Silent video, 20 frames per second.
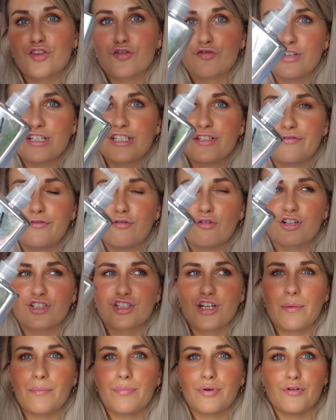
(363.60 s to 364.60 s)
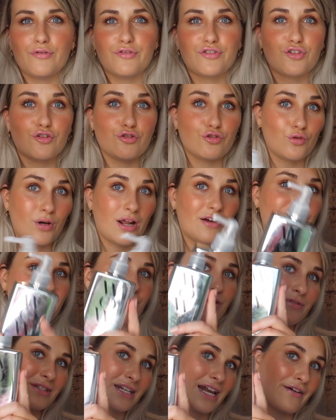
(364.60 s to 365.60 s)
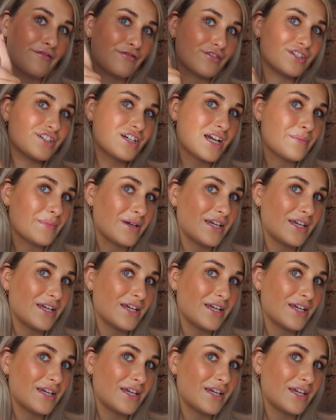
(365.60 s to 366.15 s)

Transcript: 3 to 4 shampoos, so you don't have to use it every time